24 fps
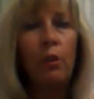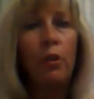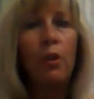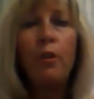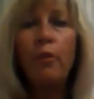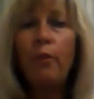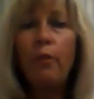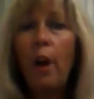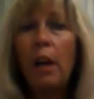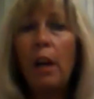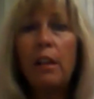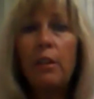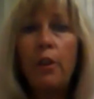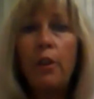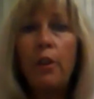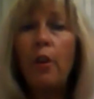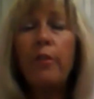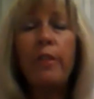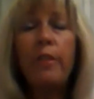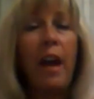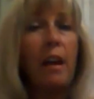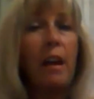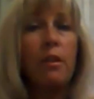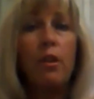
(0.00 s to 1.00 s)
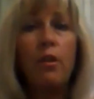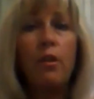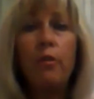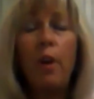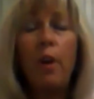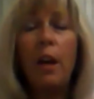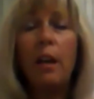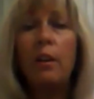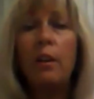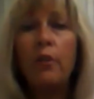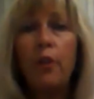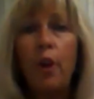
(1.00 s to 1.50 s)
You've got to know that. You've
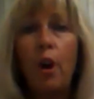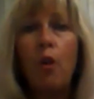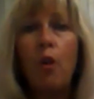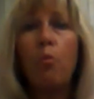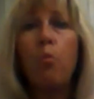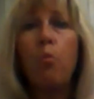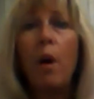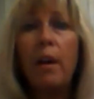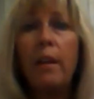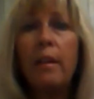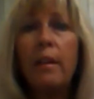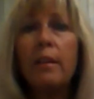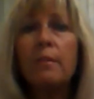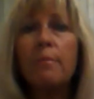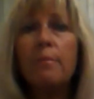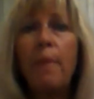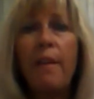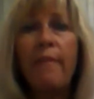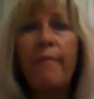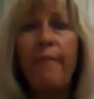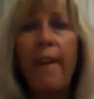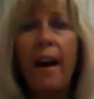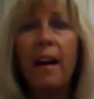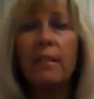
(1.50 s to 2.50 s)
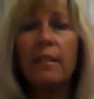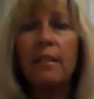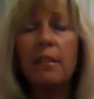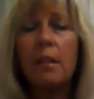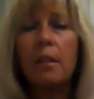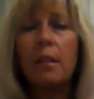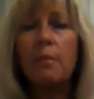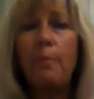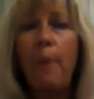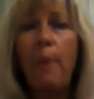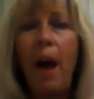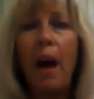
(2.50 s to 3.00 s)
got to know, what is my
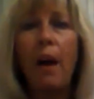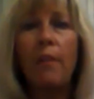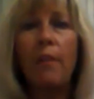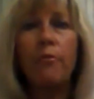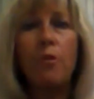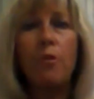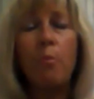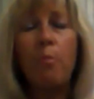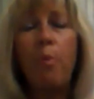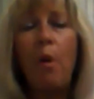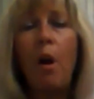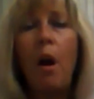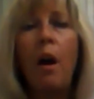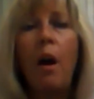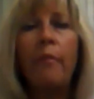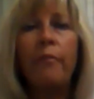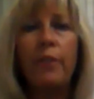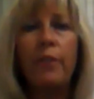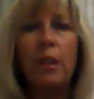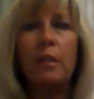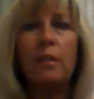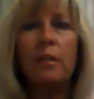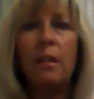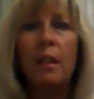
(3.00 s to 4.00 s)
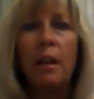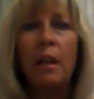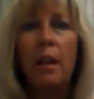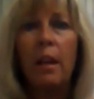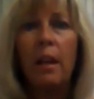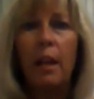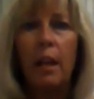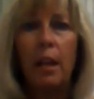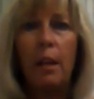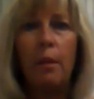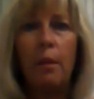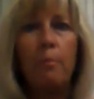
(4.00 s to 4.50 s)
fastest path to profits
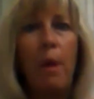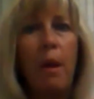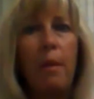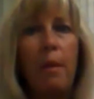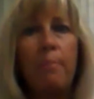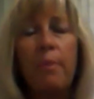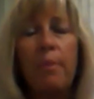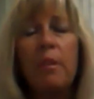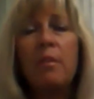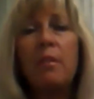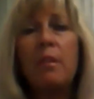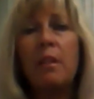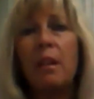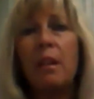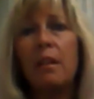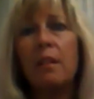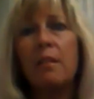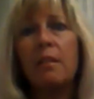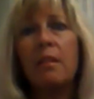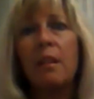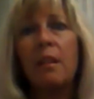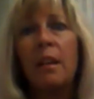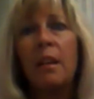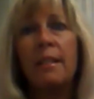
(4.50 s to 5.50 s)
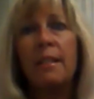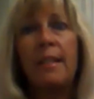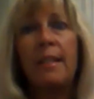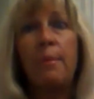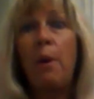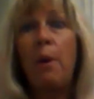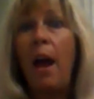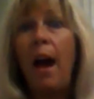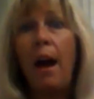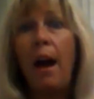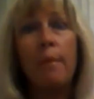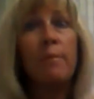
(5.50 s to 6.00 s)
in my business? See,
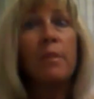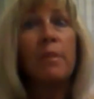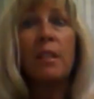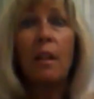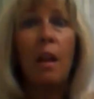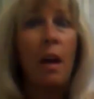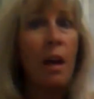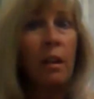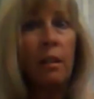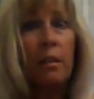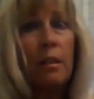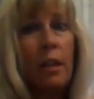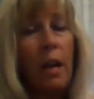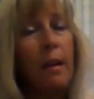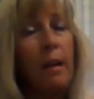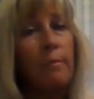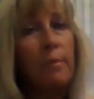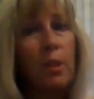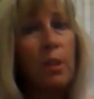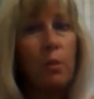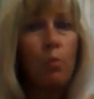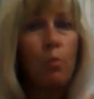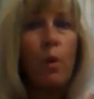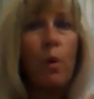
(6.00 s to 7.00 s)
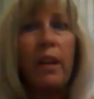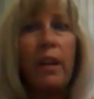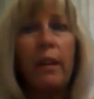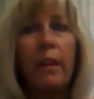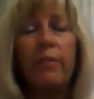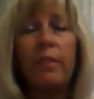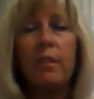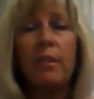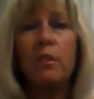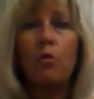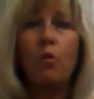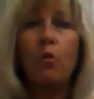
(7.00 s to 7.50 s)
what happens a lot of times is we
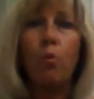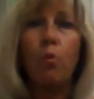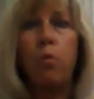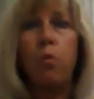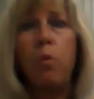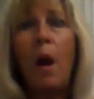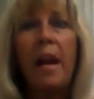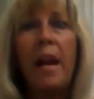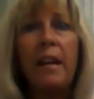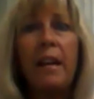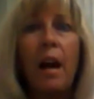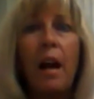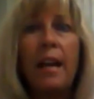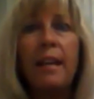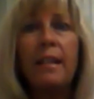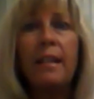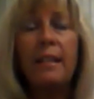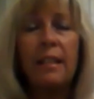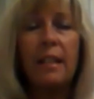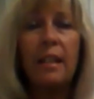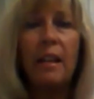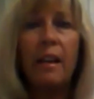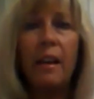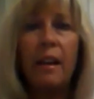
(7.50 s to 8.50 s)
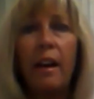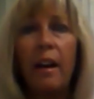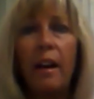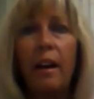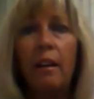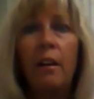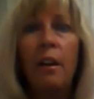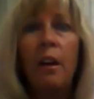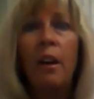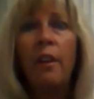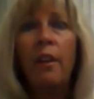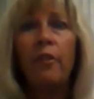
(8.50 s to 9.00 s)
get this great
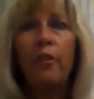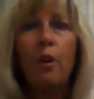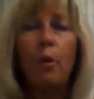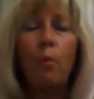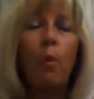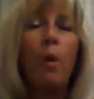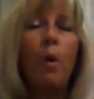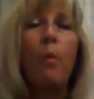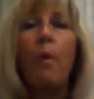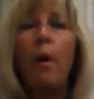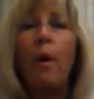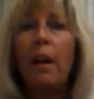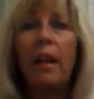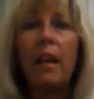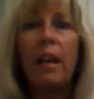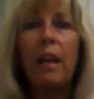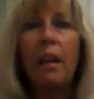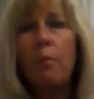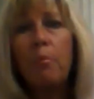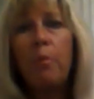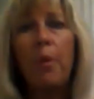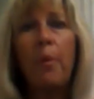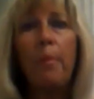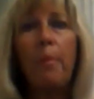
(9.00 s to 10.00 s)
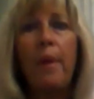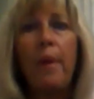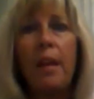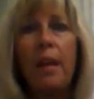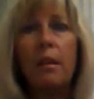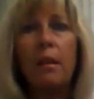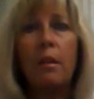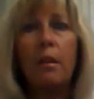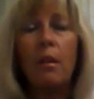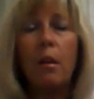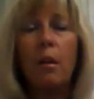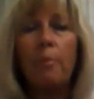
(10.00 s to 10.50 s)
idea that we want to
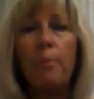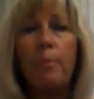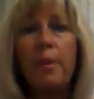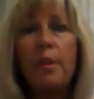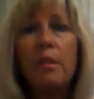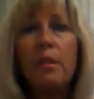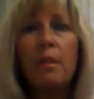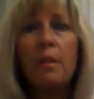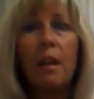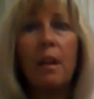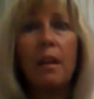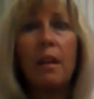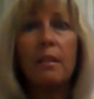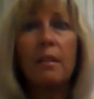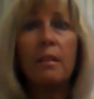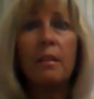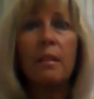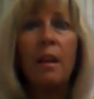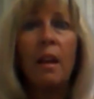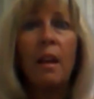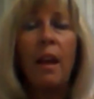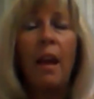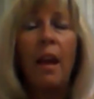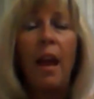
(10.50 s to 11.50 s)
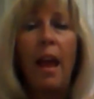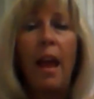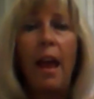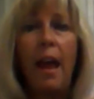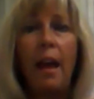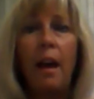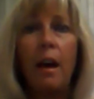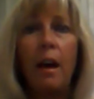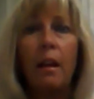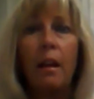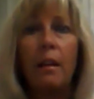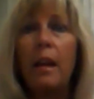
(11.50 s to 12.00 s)
implement in our business,
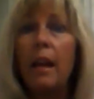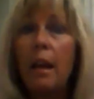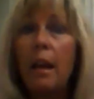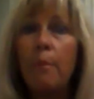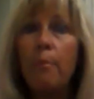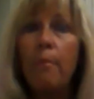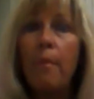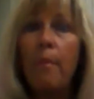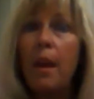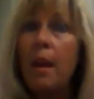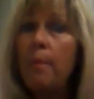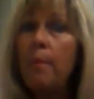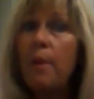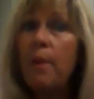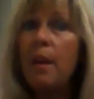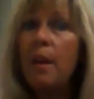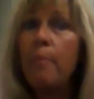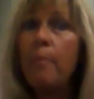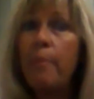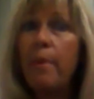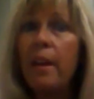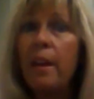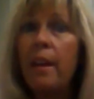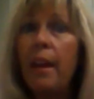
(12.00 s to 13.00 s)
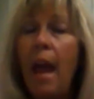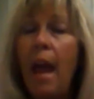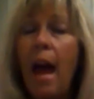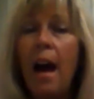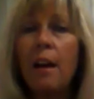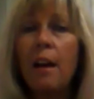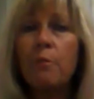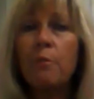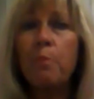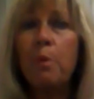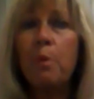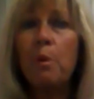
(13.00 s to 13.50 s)
and it may be a big
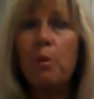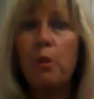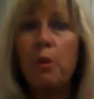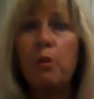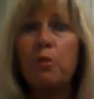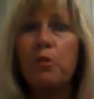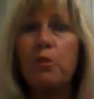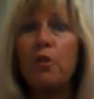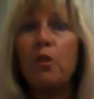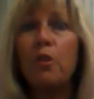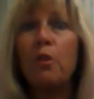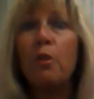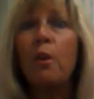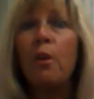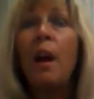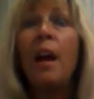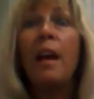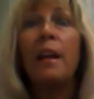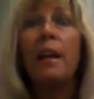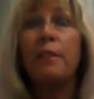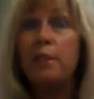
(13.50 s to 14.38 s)
cash producer